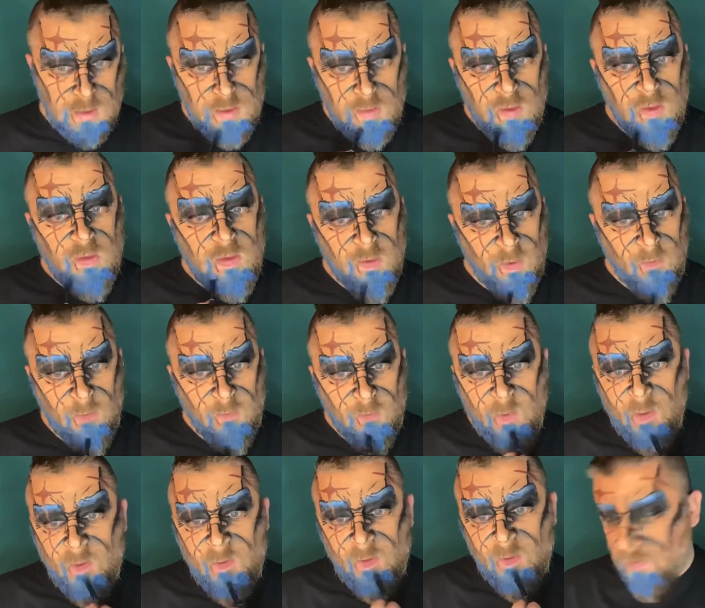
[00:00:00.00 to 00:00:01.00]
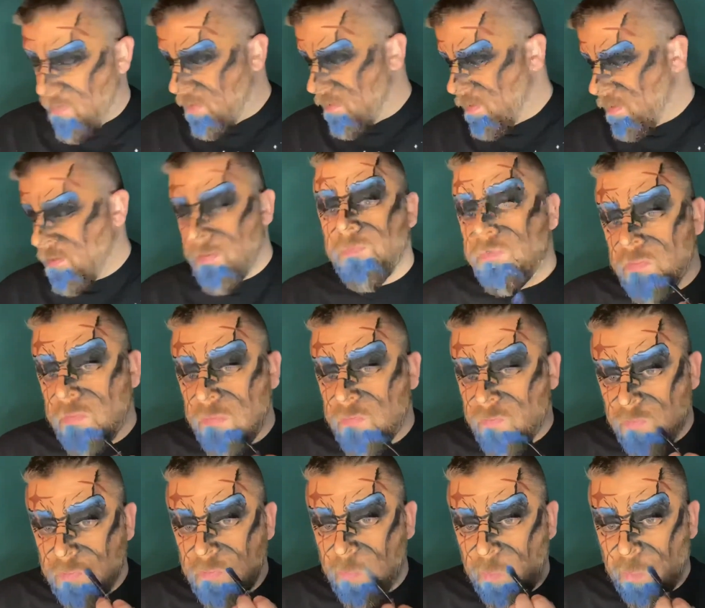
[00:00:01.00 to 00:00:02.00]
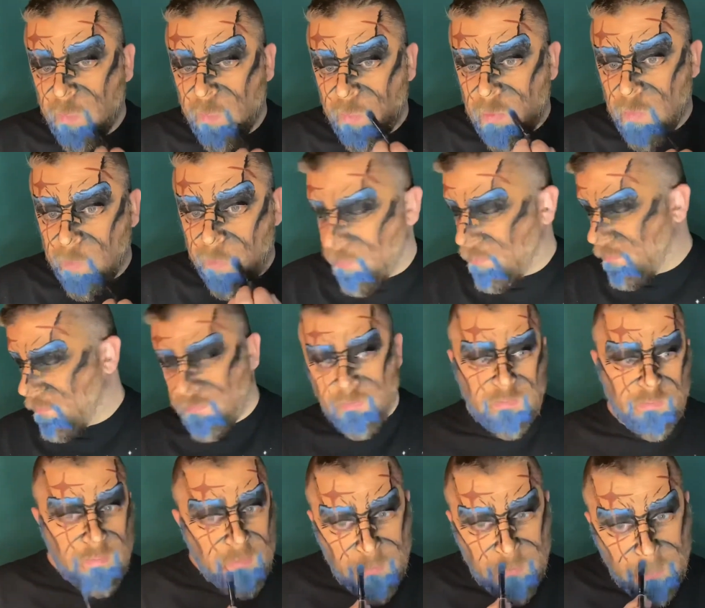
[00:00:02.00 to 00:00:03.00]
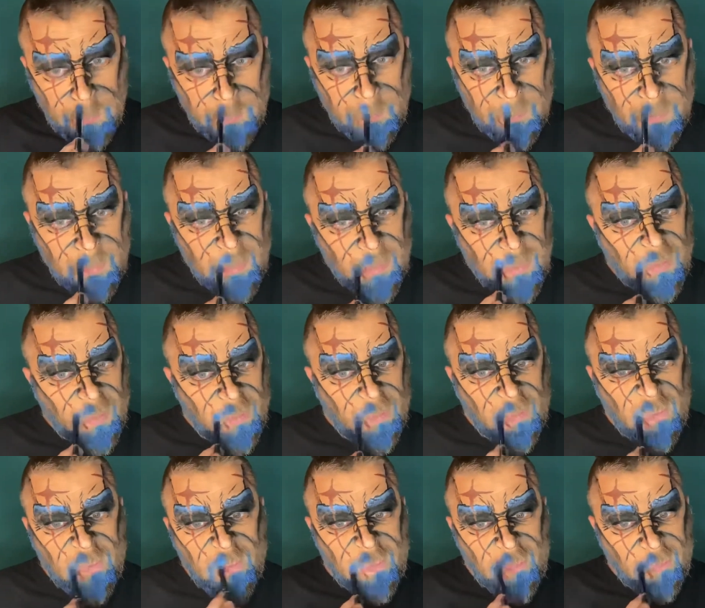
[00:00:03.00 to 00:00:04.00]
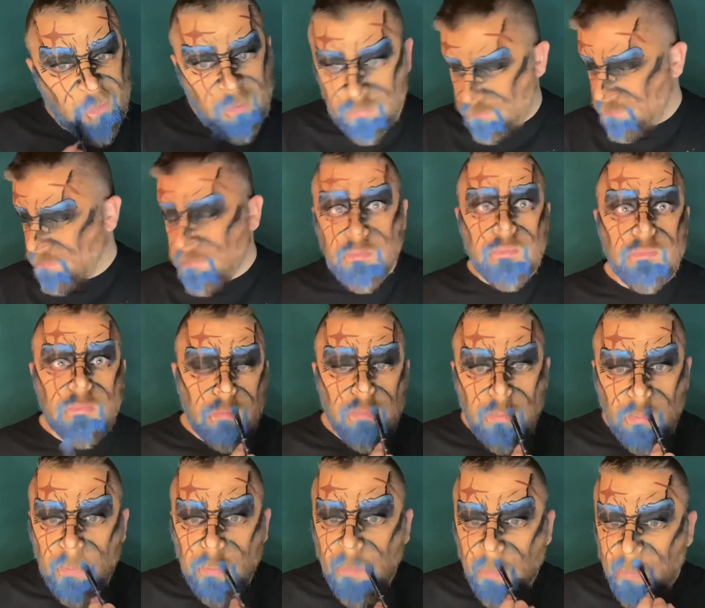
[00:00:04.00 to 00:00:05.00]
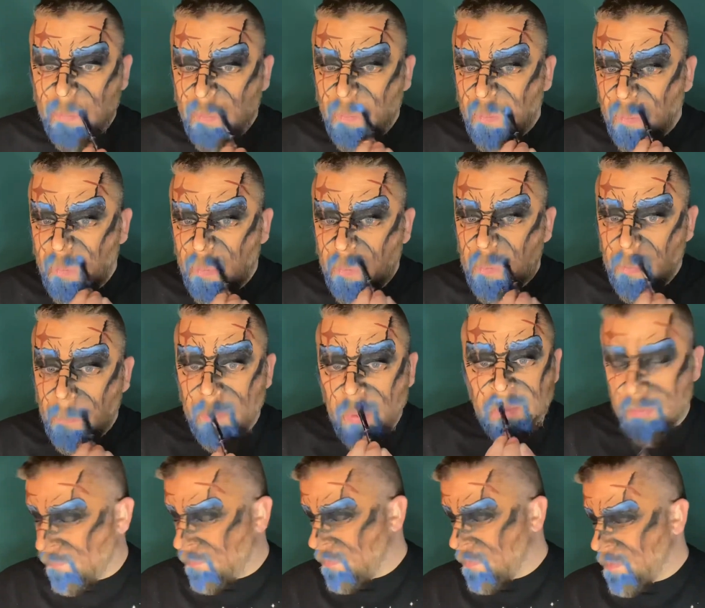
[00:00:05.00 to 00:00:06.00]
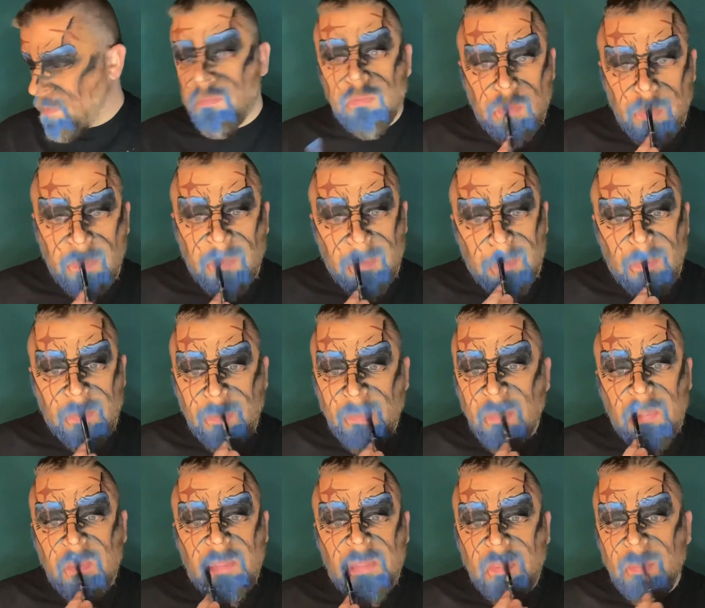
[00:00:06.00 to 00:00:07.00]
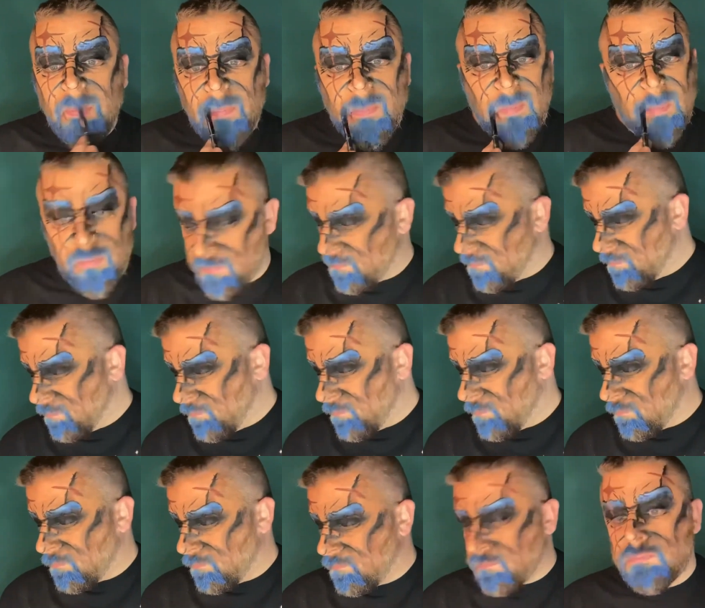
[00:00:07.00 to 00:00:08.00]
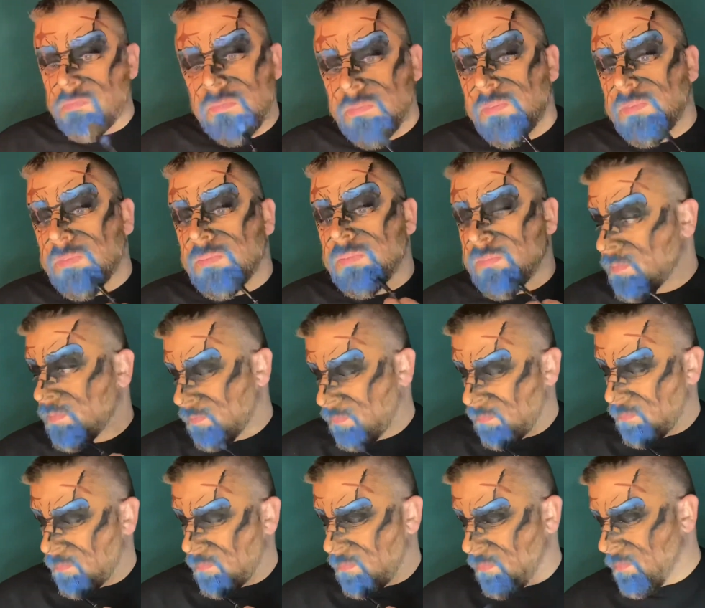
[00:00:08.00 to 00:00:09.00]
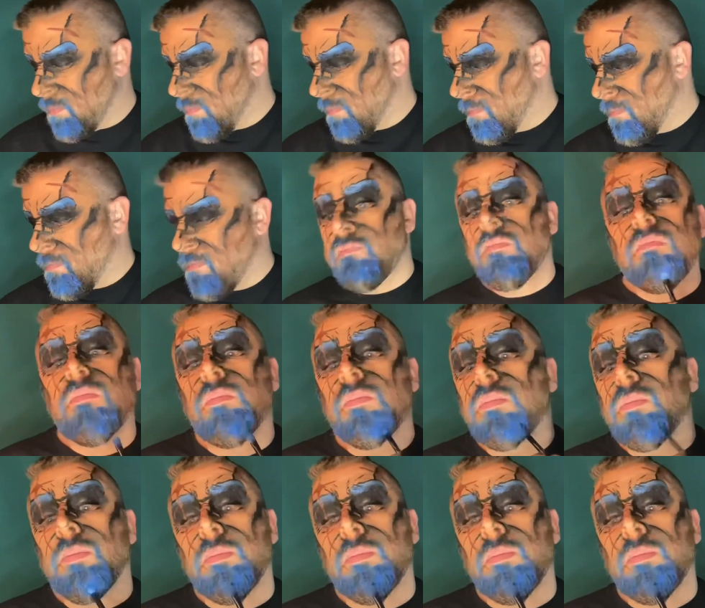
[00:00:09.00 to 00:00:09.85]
I'm going to add in the black to give it a little bit of shading, to matter where the light is coming from. So I'm going to start here.